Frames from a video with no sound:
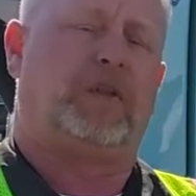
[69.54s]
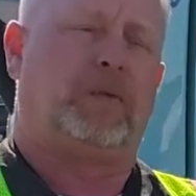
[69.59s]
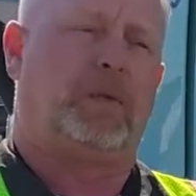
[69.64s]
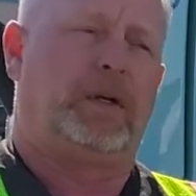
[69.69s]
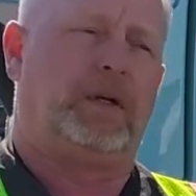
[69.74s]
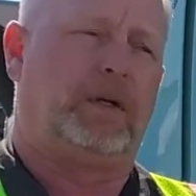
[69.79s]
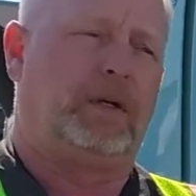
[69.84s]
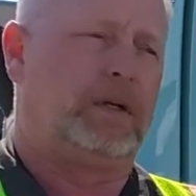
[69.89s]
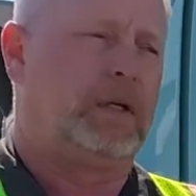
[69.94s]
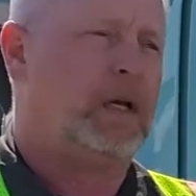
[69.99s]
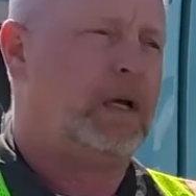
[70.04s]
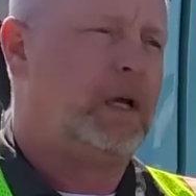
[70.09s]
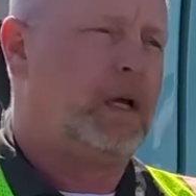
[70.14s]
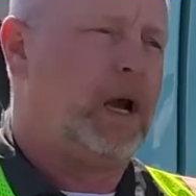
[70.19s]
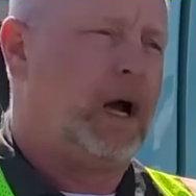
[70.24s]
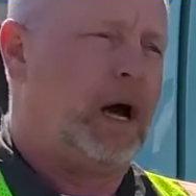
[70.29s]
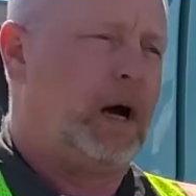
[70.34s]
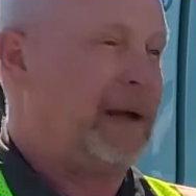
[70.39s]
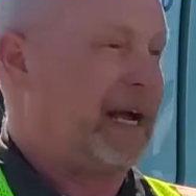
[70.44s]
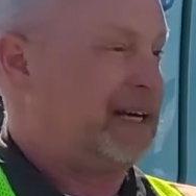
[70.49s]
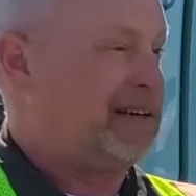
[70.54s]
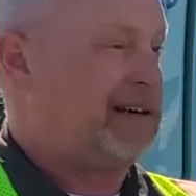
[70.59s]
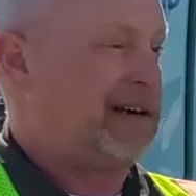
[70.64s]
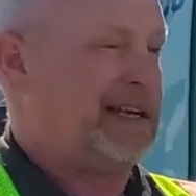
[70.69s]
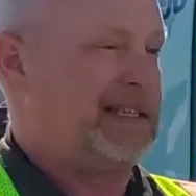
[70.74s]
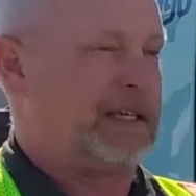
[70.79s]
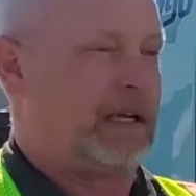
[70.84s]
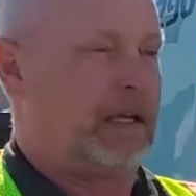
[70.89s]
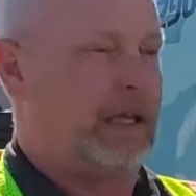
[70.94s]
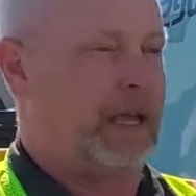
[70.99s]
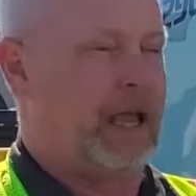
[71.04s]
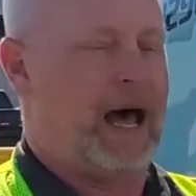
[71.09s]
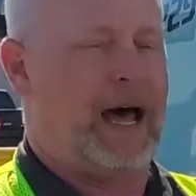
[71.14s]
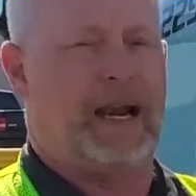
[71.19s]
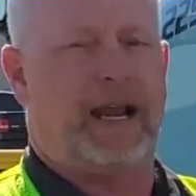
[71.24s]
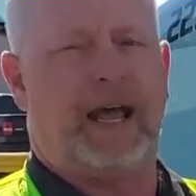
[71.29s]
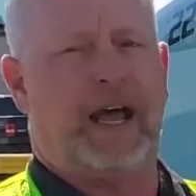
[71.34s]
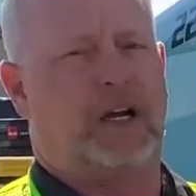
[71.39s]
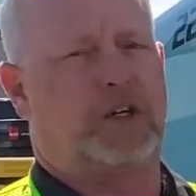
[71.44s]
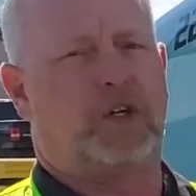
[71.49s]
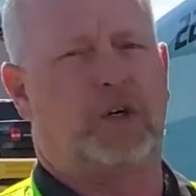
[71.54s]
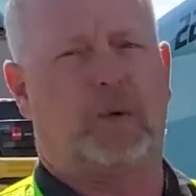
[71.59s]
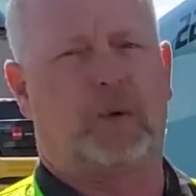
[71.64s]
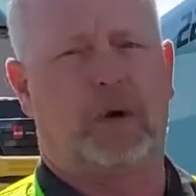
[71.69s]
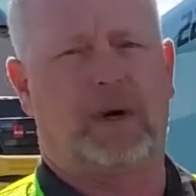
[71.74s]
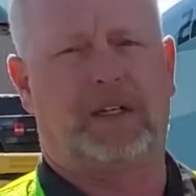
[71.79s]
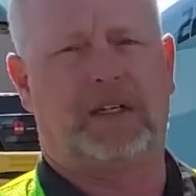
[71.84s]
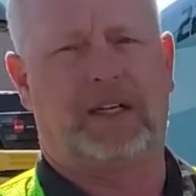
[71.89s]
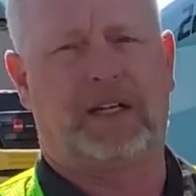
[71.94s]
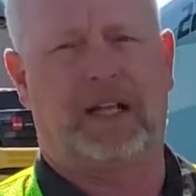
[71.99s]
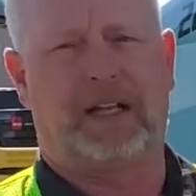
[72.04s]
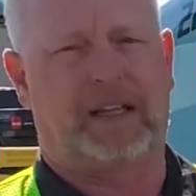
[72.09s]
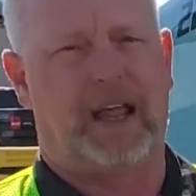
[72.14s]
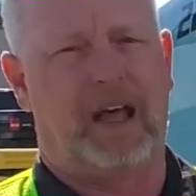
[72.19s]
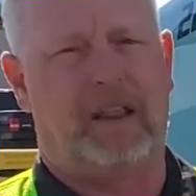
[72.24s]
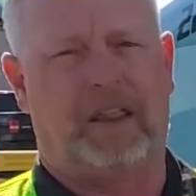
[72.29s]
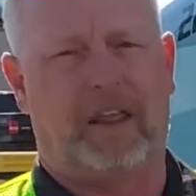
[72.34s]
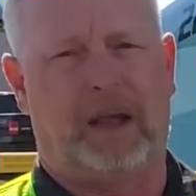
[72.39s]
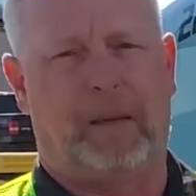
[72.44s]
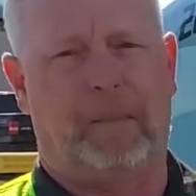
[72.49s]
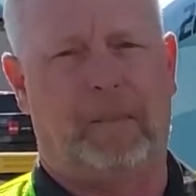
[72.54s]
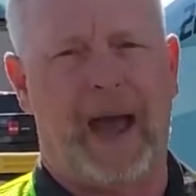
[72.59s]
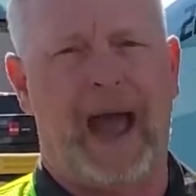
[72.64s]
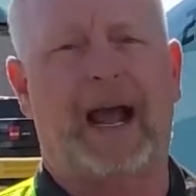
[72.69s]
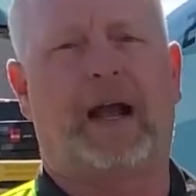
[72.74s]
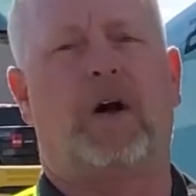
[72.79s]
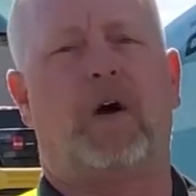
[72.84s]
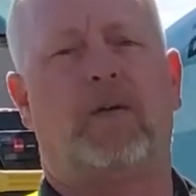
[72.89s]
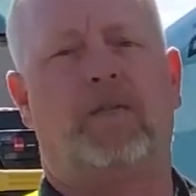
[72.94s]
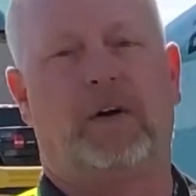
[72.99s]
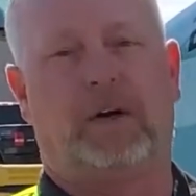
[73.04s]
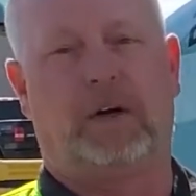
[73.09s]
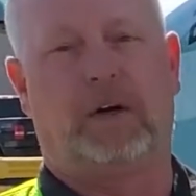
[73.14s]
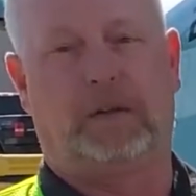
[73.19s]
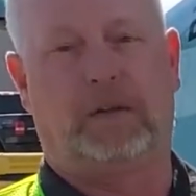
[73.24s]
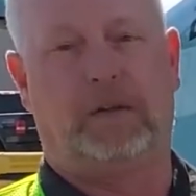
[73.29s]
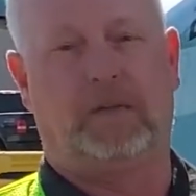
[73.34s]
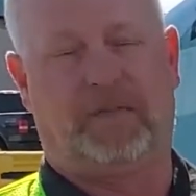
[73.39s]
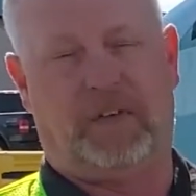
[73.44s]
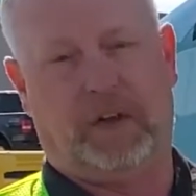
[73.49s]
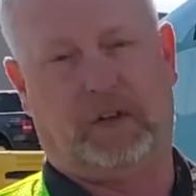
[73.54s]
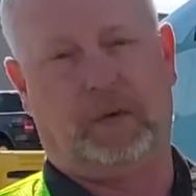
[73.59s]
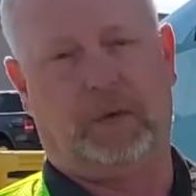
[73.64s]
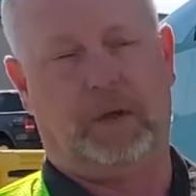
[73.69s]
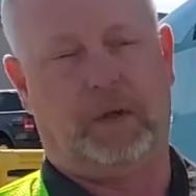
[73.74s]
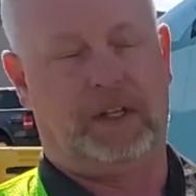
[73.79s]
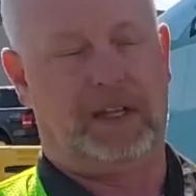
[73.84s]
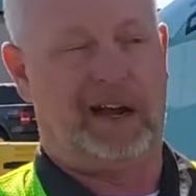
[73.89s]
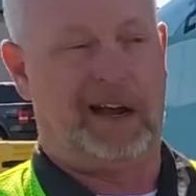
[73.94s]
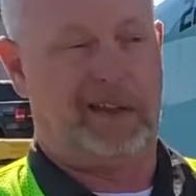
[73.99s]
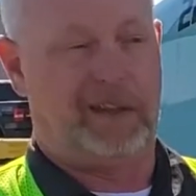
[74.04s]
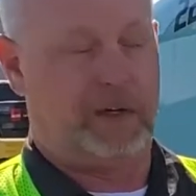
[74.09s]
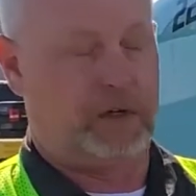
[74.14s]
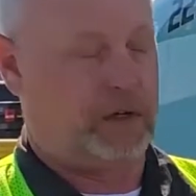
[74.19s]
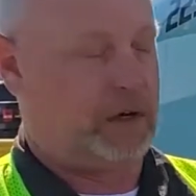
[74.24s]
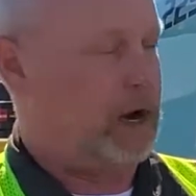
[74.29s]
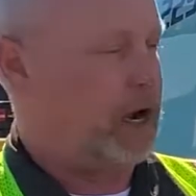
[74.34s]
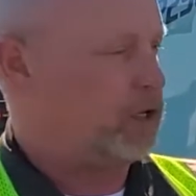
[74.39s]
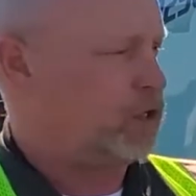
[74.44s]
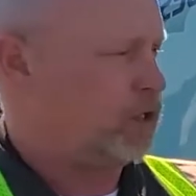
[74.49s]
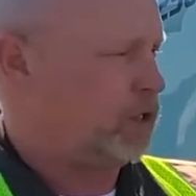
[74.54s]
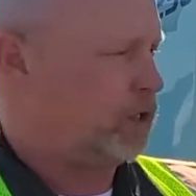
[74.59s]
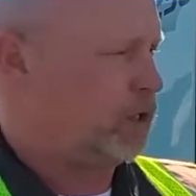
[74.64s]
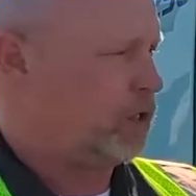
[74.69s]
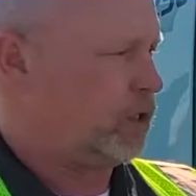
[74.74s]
wheel. That creates a lot of extra work to get that thing back over the fifth wheel the other direction.